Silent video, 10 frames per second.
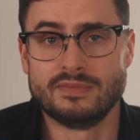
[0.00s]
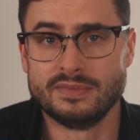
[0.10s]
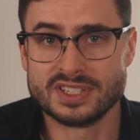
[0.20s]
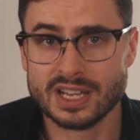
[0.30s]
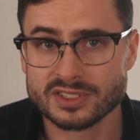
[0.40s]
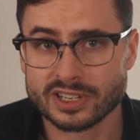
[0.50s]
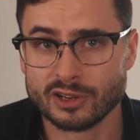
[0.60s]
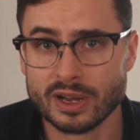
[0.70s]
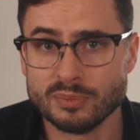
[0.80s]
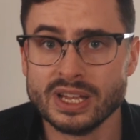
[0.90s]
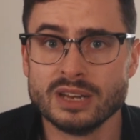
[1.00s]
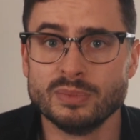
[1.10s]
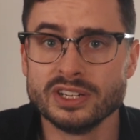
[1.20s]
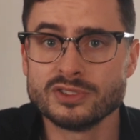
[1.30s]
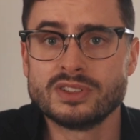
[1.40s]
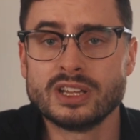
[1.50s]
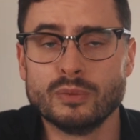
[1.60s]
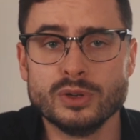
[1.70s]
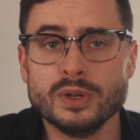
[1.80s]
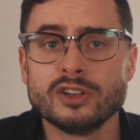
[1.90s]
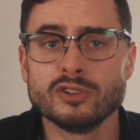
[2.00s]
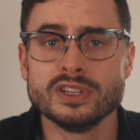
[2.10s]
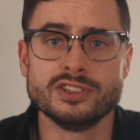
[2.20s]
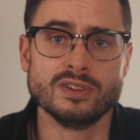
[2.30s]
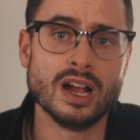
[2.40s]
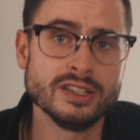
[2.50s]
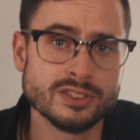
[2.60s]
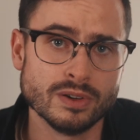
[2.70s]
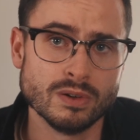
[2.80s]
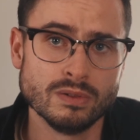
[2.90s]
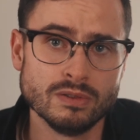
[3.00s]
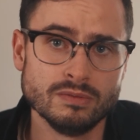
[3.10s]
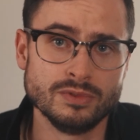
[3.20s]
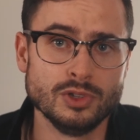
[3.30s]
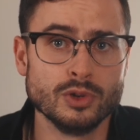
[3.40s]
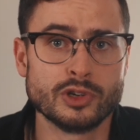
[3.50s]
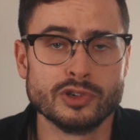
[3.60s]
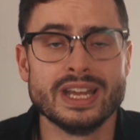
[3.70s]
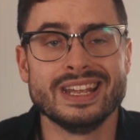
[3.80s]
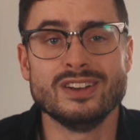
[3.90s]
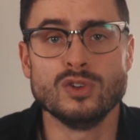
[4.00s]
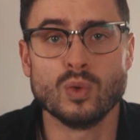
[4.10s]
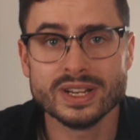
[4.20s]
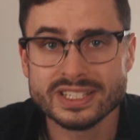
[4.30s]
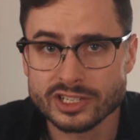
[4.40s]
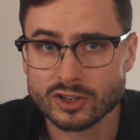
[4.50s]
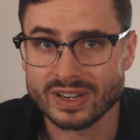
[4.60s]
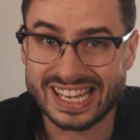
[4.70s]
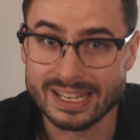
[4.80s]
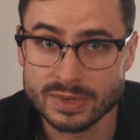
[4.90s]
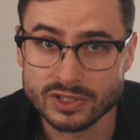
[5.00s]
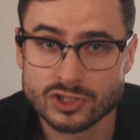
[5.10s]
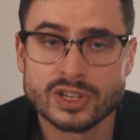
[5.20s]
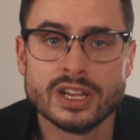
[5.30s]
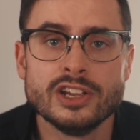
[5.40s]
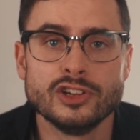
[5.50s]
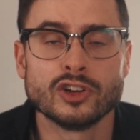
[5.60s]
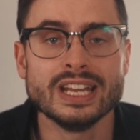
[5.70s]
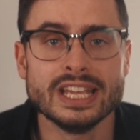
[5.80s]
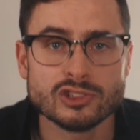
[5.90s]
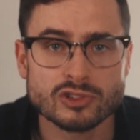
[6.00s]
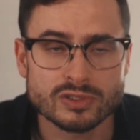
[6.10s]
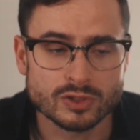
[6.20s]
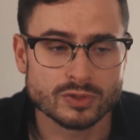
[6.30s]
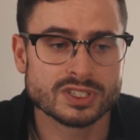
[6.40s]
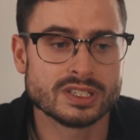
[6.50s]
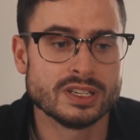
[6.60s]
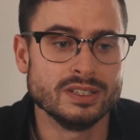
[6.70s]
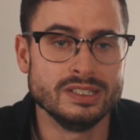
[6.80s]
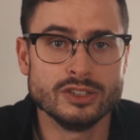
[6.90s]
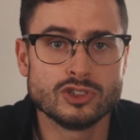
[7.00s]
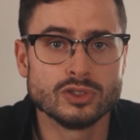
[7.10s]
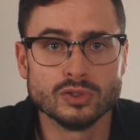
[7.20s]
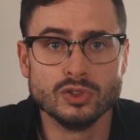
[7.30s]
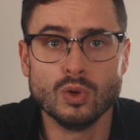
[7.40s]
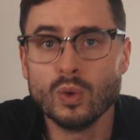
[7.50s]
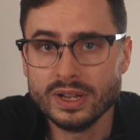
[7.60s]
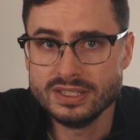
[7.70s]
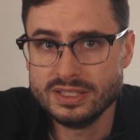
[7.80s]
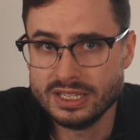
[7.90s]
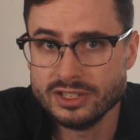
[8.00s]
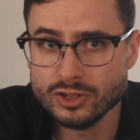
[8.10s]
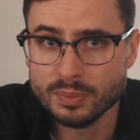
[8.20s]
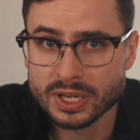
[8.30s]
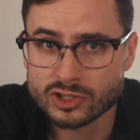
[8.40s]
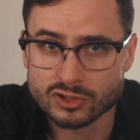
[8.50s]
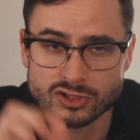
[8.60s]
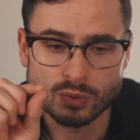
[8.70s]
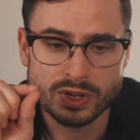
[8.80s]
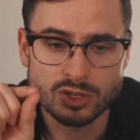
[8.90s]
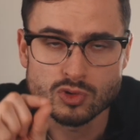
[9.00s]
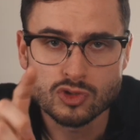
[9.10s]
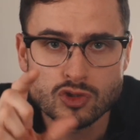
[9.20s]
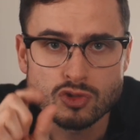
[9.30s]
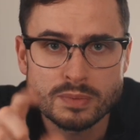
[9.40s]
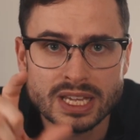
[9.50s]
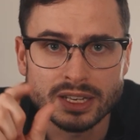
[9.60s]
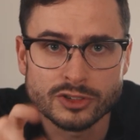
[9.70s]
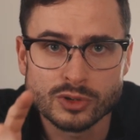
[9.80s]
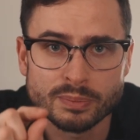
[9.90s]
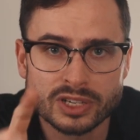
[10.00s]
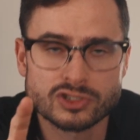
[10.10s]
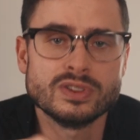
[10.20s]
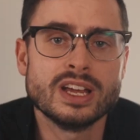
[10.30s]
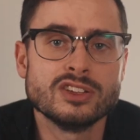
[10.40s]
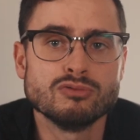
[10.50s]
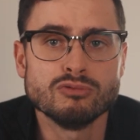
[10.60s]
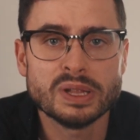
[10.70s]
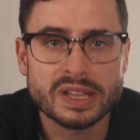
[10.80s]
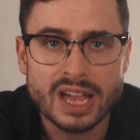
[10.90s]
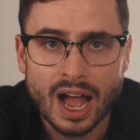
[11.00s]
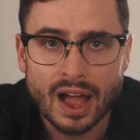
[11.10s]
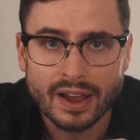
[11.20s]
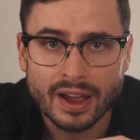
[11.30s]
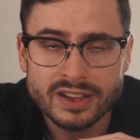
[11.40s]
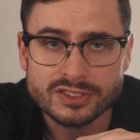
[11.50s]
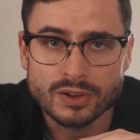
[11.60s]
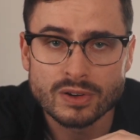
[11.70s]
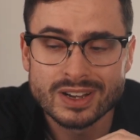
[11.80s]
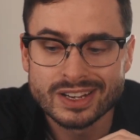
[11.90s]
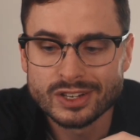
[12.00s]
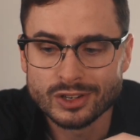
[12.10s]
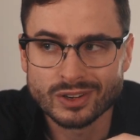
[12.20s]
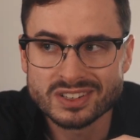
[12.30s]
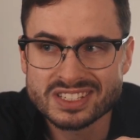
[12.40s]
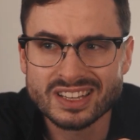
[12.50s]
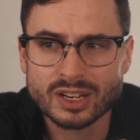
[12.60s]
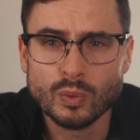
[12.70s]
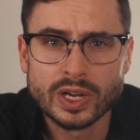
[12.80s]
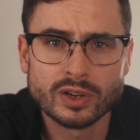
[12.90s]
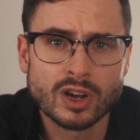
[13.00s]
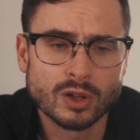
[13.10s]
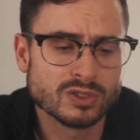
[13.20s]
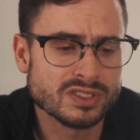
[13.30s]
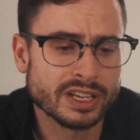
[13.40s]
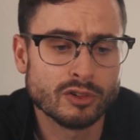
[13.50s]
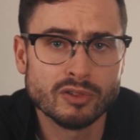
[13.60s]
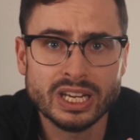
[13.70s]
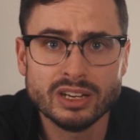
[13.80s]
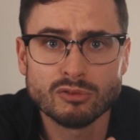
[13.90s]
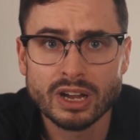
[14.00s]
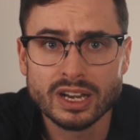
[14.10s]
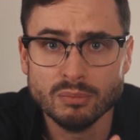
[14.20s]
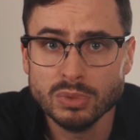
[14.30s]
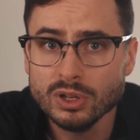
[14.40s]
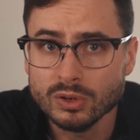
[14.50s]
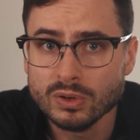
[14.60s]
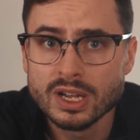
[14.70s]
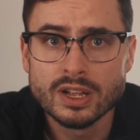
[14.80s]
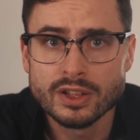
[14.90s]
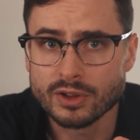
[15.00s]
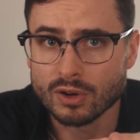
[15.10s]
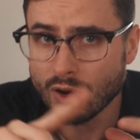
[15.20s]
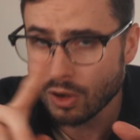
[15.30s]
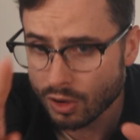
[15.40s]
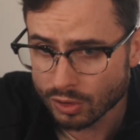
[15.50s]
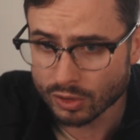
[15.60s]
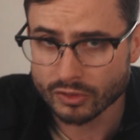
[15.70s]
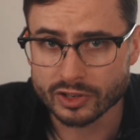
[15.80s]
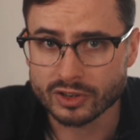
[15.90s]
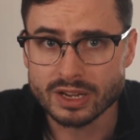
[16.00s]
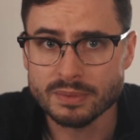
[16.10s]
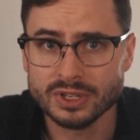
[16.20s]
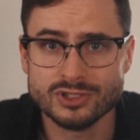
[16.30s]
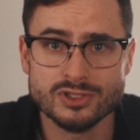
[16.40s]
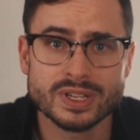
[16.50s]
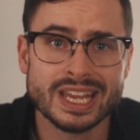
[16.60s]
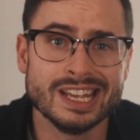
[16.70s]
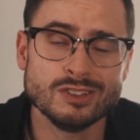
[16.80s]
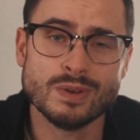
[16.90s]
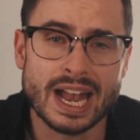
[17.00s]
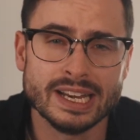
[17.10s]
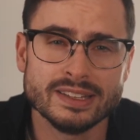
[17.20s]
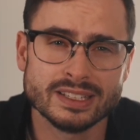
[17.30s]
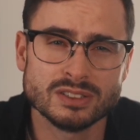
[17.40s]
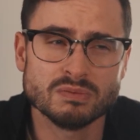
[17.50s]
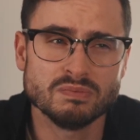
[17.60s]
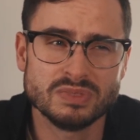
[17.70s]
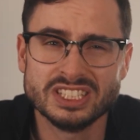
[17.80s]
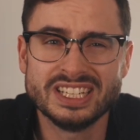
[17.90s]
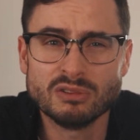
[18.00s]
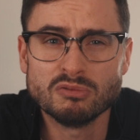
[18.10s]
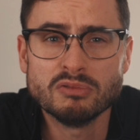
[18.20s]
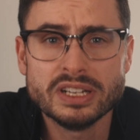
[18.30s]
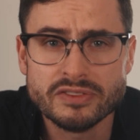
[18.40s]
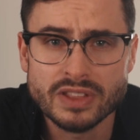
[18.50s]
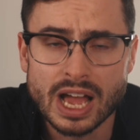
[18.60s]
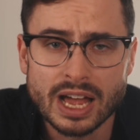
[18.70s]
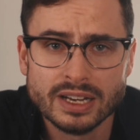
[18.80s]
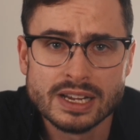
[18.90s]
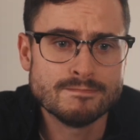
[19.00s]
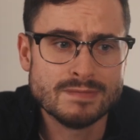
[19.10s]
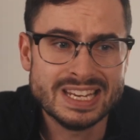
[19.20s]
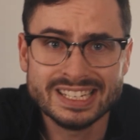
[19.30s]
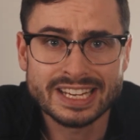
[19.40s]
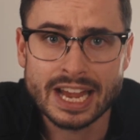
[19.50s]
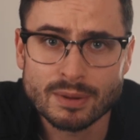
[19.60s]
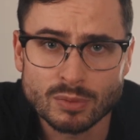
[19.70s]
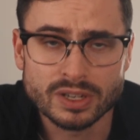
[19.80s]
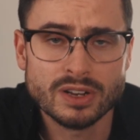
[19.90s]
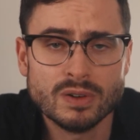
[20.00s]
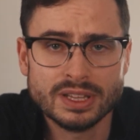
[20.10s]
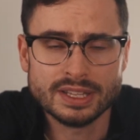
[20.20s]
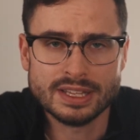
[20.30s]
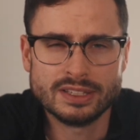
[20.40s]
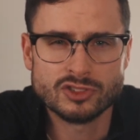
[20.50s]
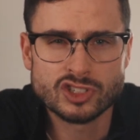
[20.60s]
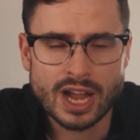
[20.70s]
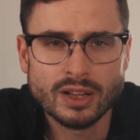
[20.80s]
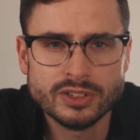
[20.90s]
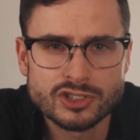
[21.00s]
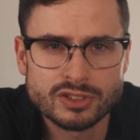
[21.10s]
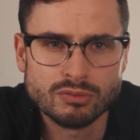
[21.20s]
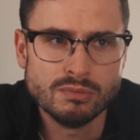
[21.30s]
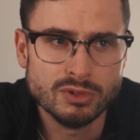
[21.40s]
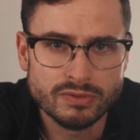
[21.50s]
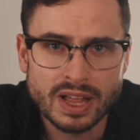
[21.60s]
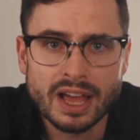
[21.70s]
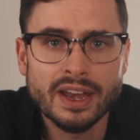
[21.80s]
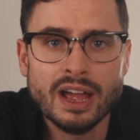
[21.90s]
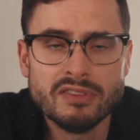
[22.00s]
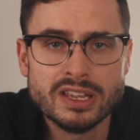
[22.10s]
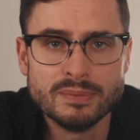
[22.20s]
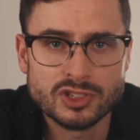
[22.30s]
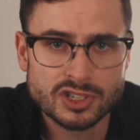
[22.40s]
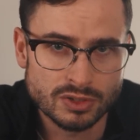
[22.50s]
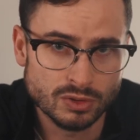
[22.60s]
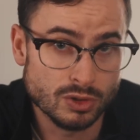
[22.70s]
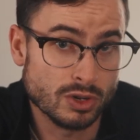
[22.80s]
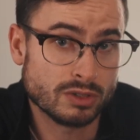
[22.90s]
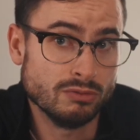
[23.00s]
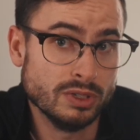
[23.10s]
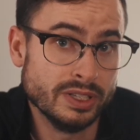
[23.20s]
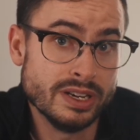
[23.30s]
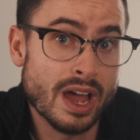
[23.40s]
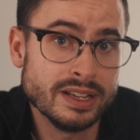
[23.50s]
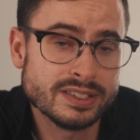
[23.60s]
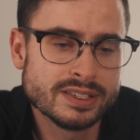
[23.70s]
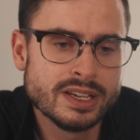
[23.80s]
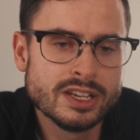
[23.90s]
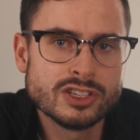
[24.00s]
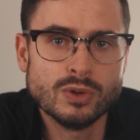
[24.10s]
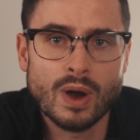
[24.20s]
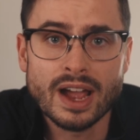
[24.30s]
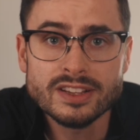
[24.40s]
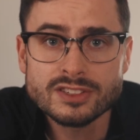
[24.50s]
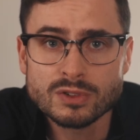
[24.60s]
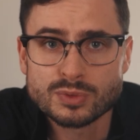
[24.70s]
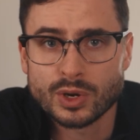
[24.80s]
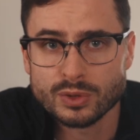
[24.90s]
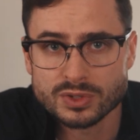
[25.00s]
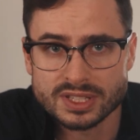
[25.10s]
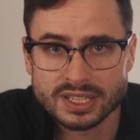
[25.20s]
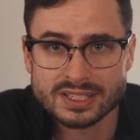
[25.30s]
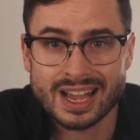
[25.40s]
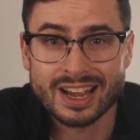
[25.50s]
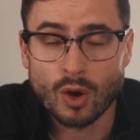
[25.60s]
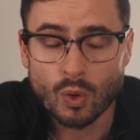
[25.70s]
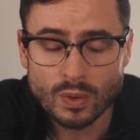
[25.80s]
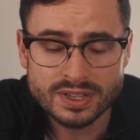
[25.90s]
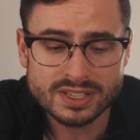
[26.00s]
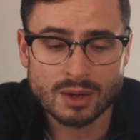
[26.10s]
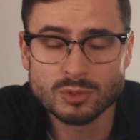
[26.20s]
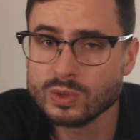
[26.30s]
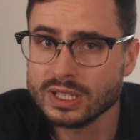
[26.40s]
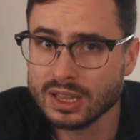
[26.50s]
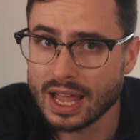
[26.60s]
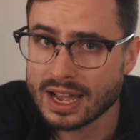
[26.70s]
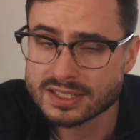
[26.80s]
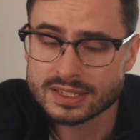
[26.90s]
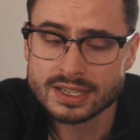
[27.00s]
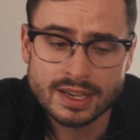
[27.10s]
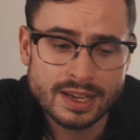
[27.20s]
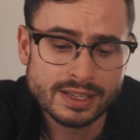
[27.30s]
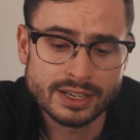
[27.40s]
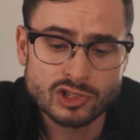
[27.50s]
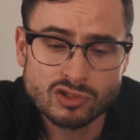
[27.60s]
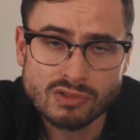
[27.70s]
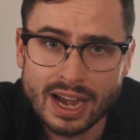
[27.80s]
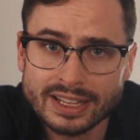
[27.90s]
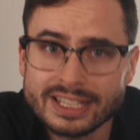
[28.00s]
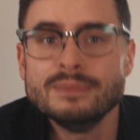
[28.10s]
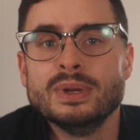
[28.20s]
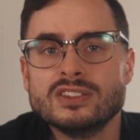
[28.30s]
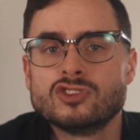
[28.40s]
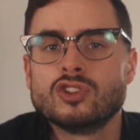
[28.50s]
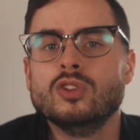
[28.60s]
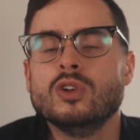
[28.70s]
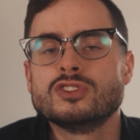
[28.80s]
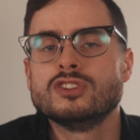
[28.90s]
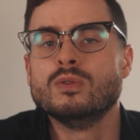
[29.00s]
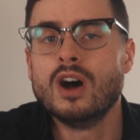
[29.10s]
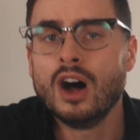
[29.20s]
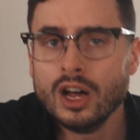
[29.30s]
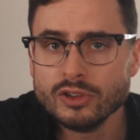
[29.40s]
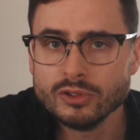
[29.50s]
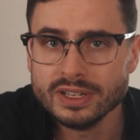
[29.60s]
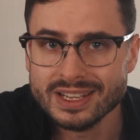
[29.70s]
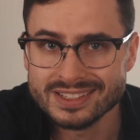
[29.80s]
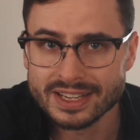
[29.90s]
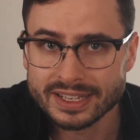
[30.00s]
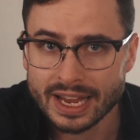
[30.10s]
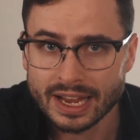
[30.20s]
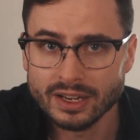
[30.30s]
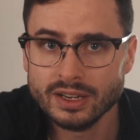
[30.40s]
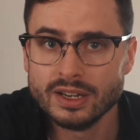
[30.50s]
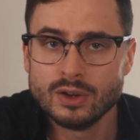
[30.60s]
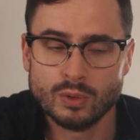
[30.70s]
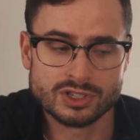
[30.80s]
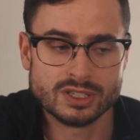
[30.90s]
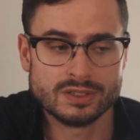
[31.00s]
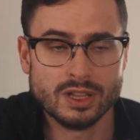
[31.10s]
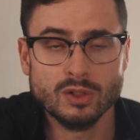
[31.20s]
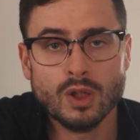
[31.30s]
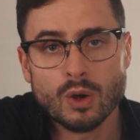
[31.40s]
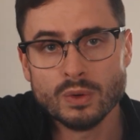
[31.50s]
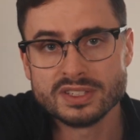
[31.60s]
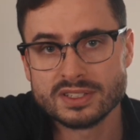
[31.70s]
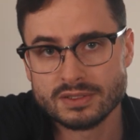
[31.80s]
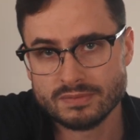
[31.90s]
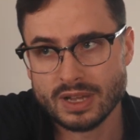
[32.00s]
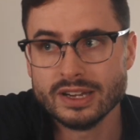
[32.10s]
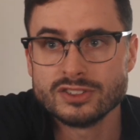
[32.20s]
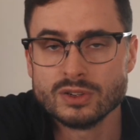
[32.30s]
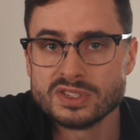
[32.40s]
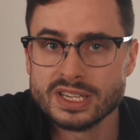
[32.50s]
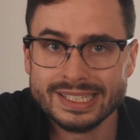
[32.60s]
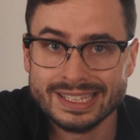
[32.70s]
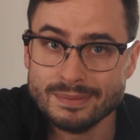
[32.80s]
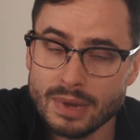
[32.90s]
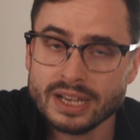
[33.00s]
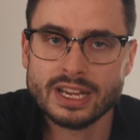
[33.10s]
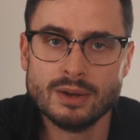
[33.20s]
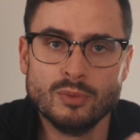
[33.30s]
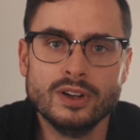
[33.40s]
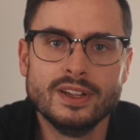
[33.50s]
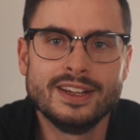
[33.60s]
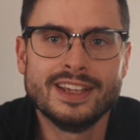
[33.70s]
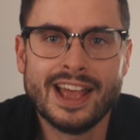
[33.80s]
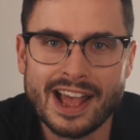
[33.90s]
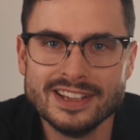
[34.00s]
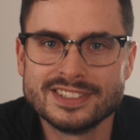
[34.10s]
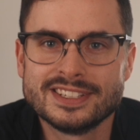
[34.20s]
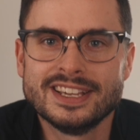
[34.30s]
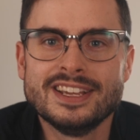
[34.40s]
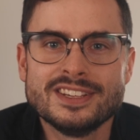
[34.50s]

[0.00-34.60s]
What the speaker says: Sounds like a great plan, but here's the thing. When you increase your ISO, you create a noisier image. You're going to introduce digital noise into your picture. So when you zoom in to a picture that has really high ISO, you're going to see like weird colors like green, red, and blue that are all over your image, and you can't do anything to get rid of that in camera. You know, it's a challenge to remove that and have the image still look really nice. So ISO is one of those things. I always come to it last, and I try to keep it as close to 100 as I can, which is the lowest ISO setting that my camera has.